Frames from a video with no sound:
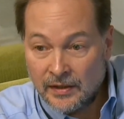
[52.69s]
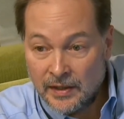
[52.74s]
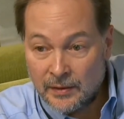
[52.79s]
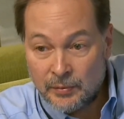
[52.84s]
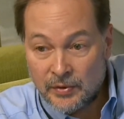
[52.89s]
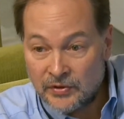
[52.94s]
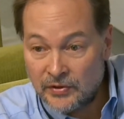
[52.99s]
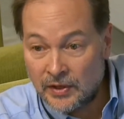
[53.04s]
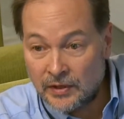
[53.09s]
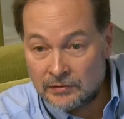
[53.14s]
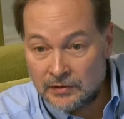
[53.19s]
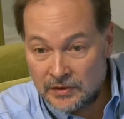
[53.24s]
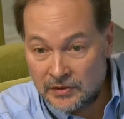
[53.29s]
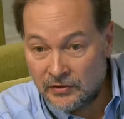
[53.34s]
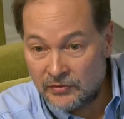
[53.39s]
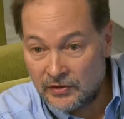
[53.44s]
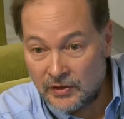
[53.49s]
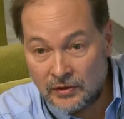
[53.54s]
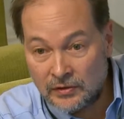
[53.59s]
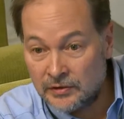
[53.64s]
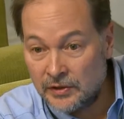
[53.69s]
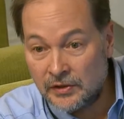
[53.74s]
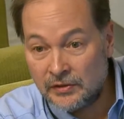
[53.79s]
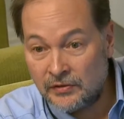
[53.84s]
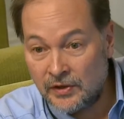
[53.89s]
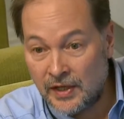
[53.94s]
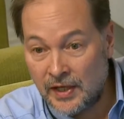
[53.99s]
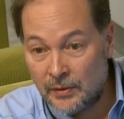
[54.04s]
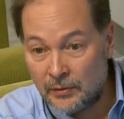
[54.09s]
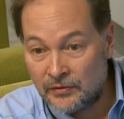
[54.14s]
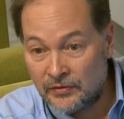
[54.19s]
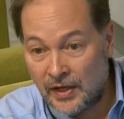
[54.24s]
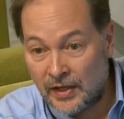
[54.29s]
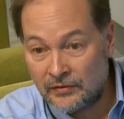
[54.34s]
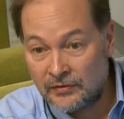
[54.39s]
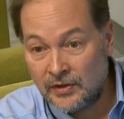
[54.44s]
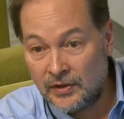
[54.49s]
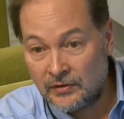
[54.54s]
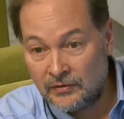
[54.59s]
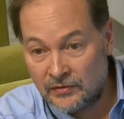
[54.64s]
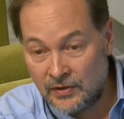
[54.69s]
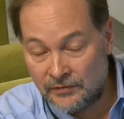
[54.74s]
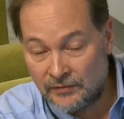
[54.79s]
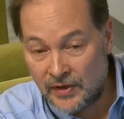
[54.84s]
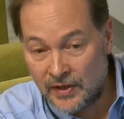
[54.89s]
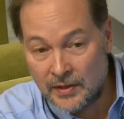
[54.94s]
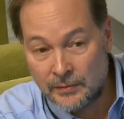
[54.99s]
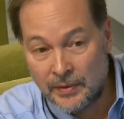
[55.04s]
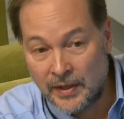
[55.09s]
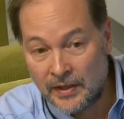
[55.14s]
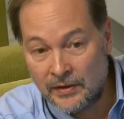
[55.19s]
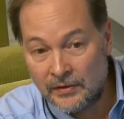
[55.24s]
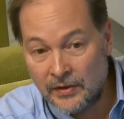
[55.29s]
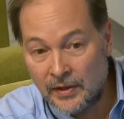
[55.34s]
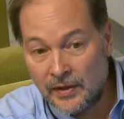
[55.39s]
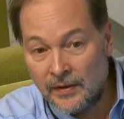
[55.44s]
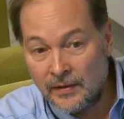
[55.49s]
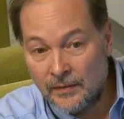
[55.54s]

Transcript: In particular, just earlier today, I was asking Stefan about